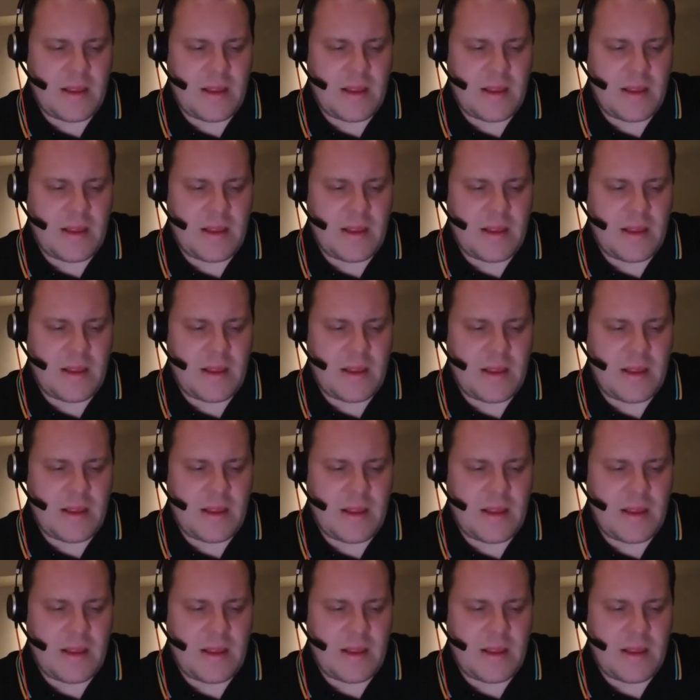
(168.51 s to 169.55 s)
some
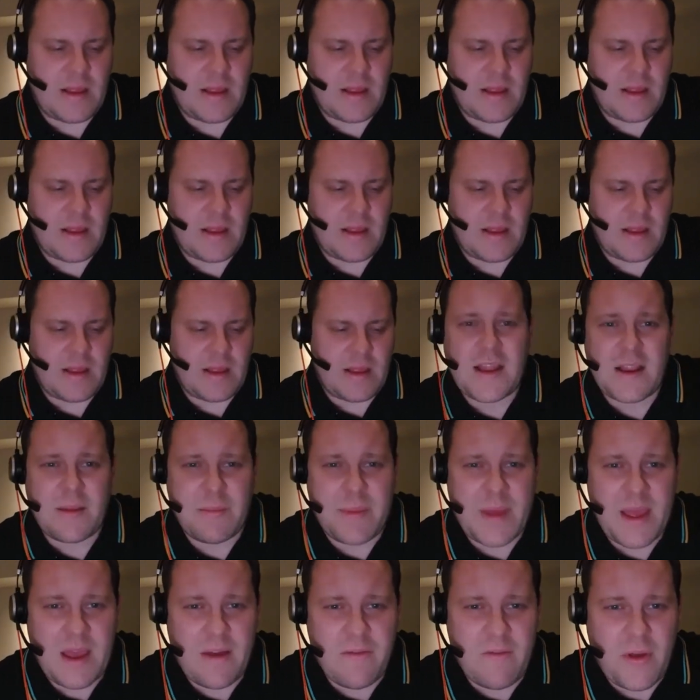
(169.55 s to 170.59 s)
mistakes being made. They've made a
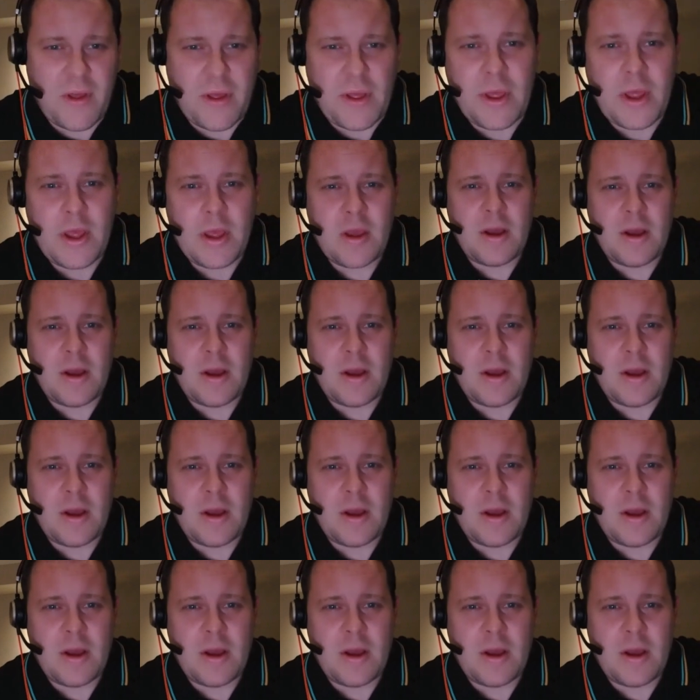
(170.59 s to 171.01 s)
bit of a